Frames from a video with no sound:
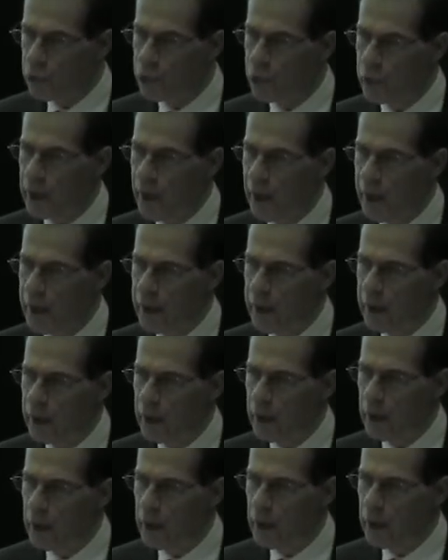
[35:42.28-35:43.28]
to
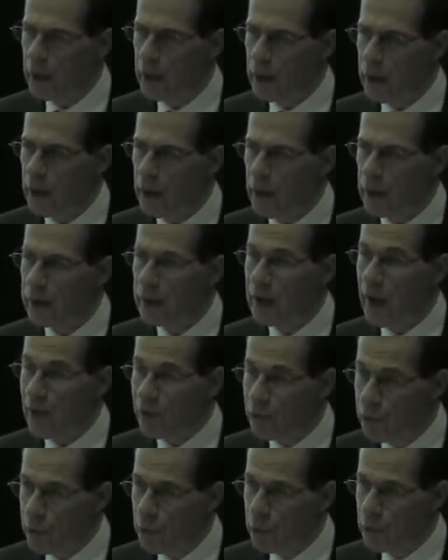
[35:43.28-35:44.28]
getting
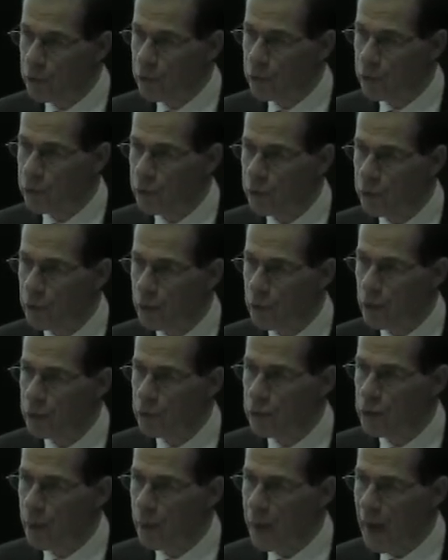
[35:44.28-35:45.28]
governments
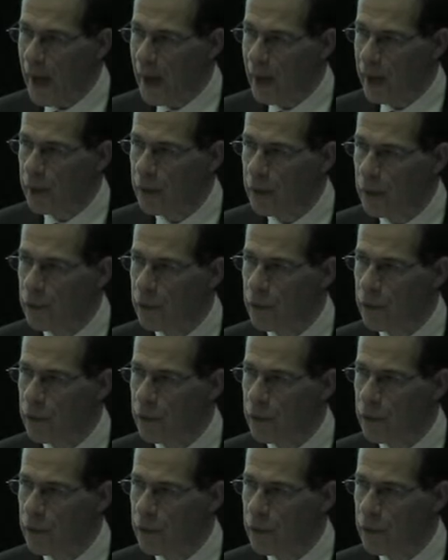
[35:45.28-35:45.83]
to back